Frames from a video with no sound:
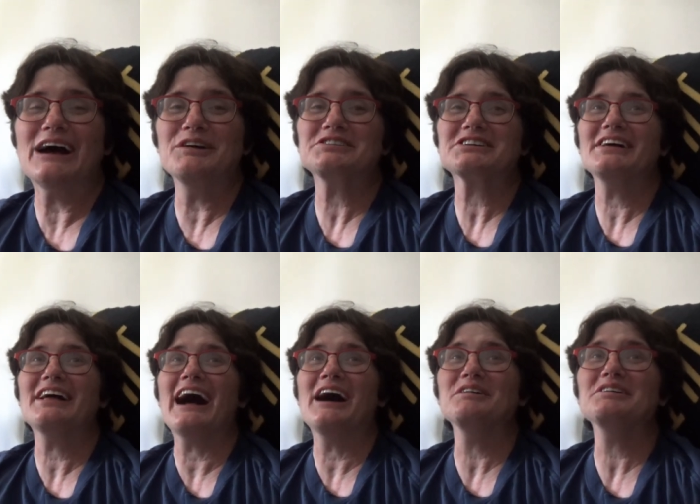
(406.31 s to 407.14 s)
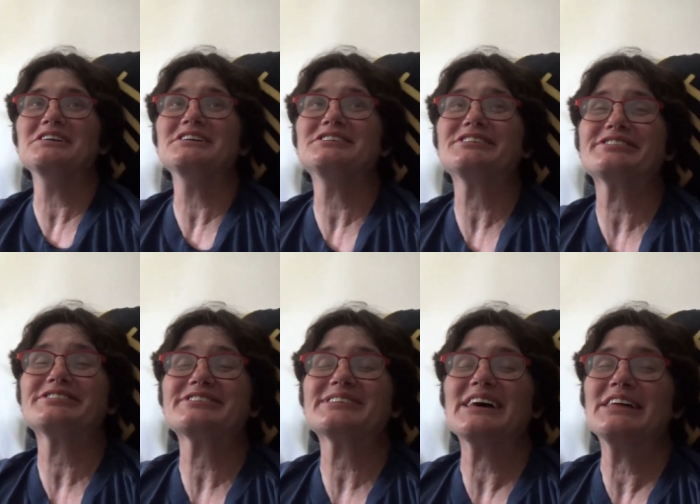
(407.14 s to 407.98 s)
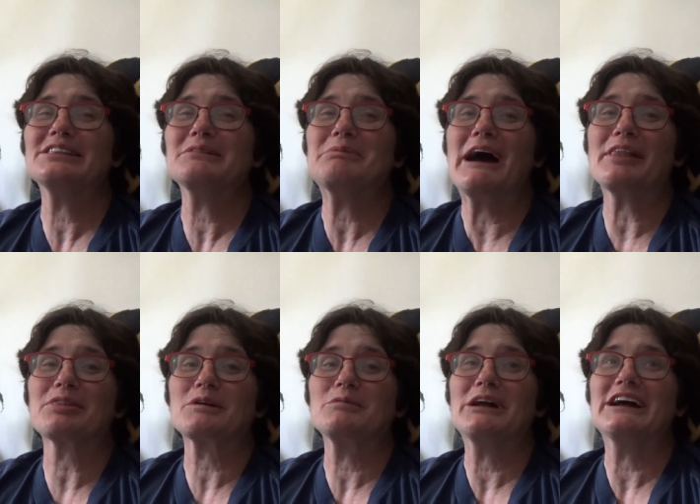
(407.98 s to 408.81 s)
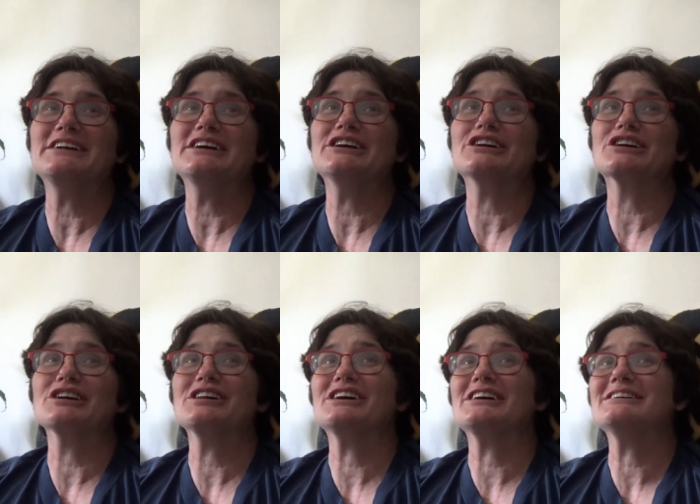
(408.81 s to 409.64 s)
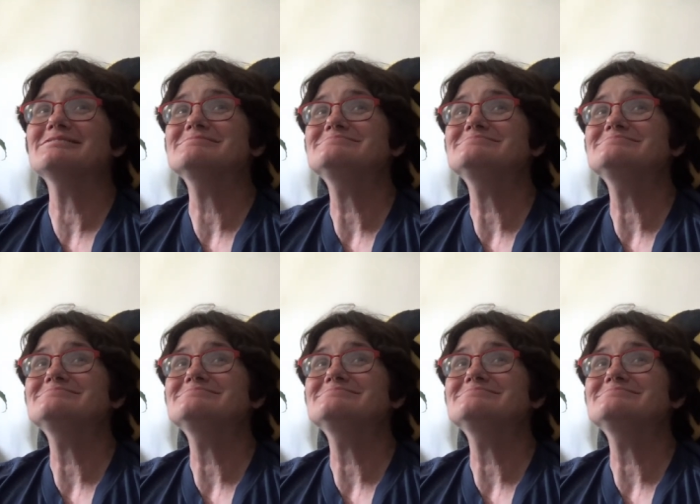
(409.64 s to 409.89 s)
I was in, I was in the bathroom when I did it earlier.